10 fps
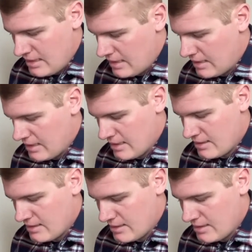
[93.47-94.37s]

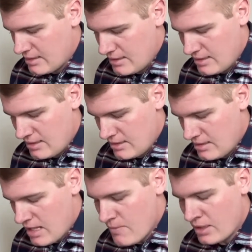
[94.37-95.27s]
and he
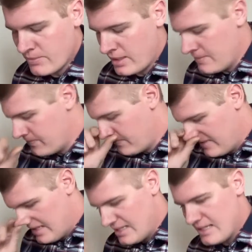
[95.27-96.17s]
emailed me.
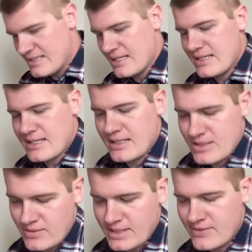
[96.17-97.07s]
He said he's got a
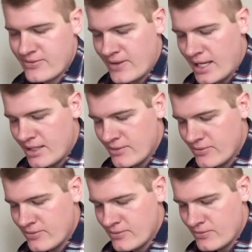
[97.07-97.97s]

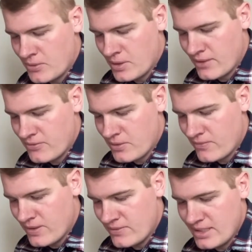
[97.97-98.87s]
2005 Ford
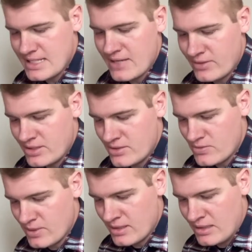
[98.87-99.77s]
F-350 that he's having issues
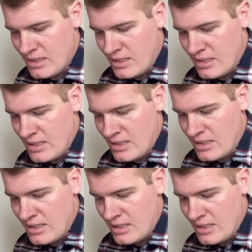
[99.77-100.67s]
with. He
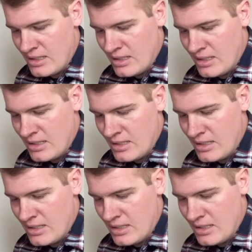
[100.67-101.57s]
said especially a hot
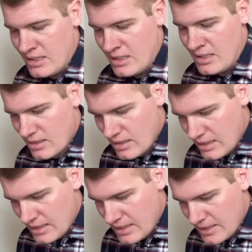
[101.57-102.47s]
start,
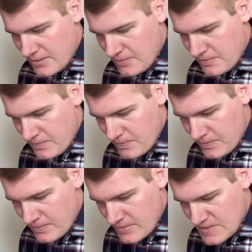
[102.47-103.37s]

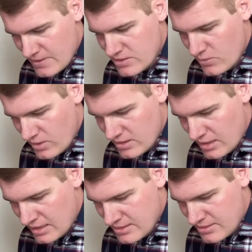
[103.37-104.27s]
especially with the
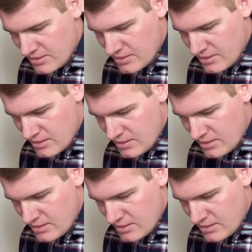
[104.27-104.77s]
hot start,